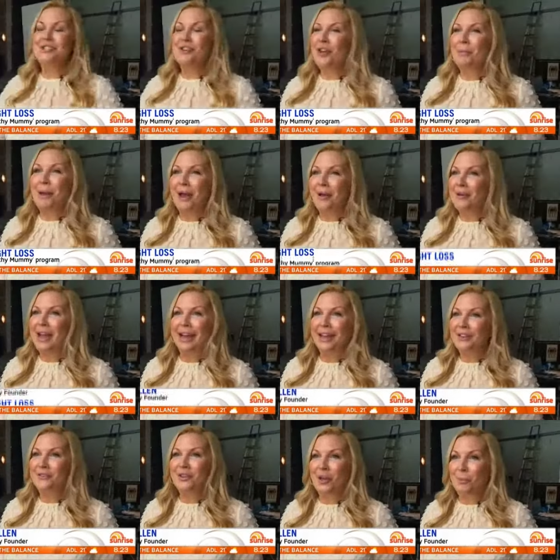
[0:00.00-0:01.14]
not about kind of,
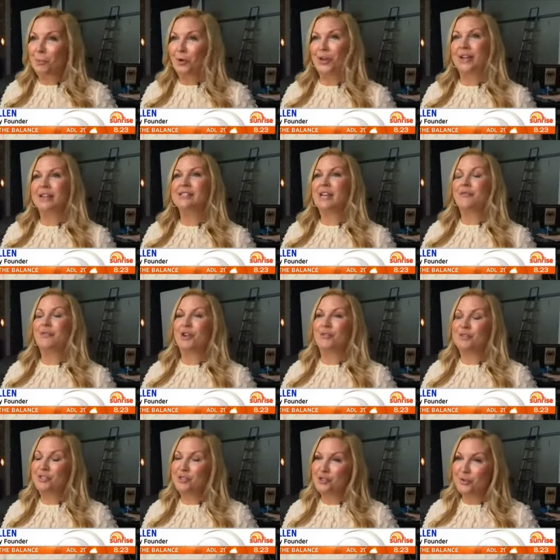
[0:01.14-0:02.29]
you know, putting yourself on a
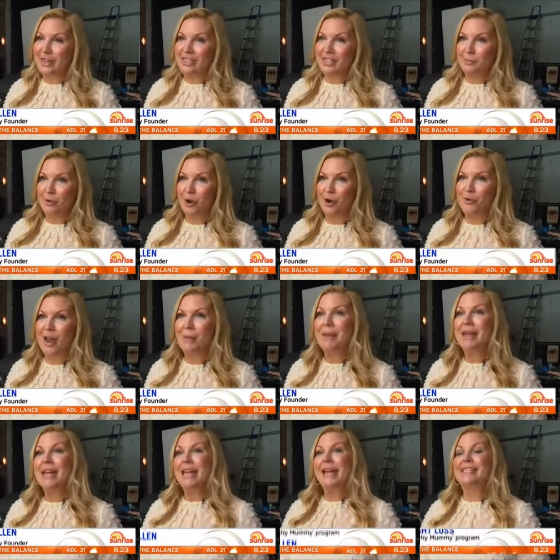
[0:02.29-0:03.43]
restricted program.
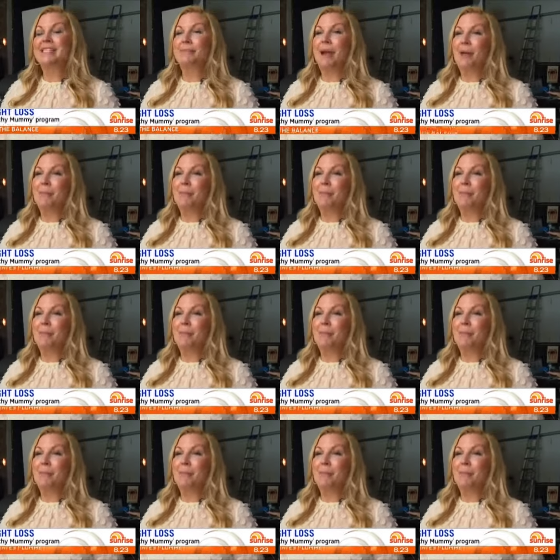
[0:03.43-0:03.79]
It's about